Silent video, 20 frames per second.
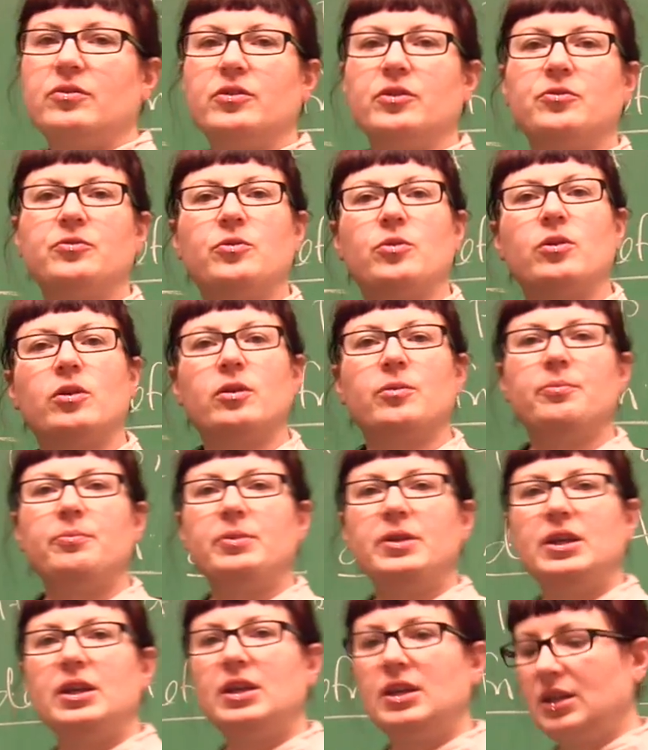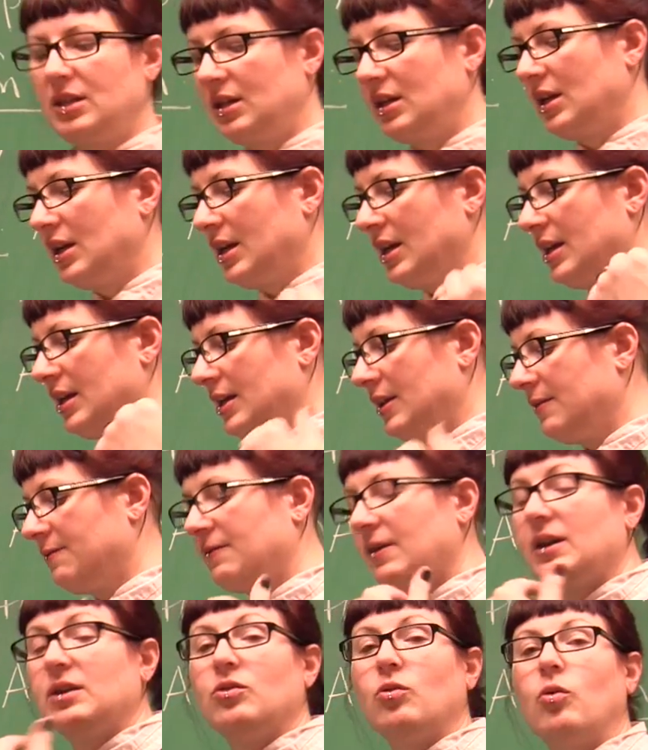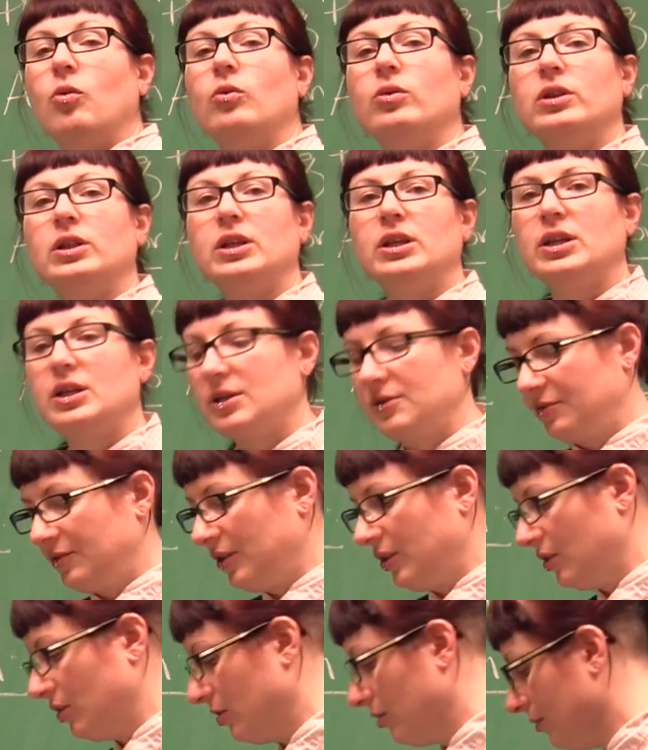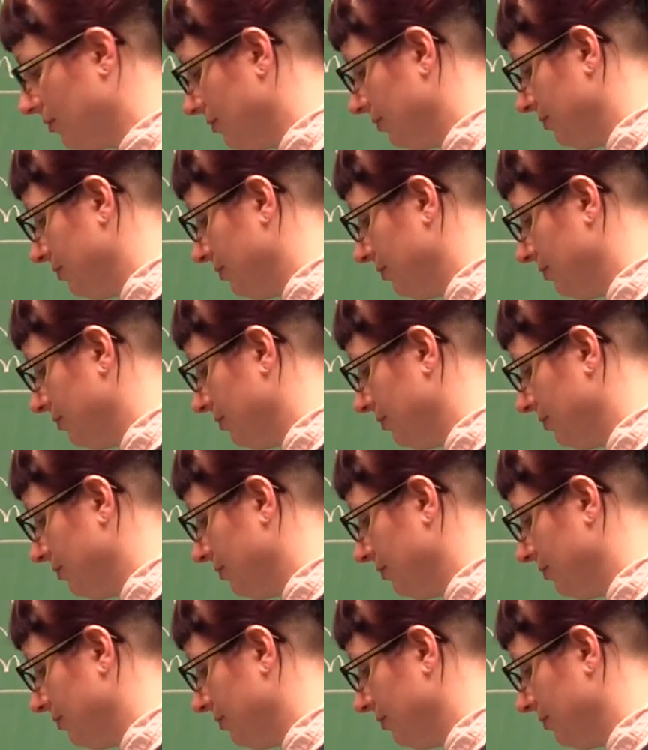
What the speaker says: of the form P if and only if Q.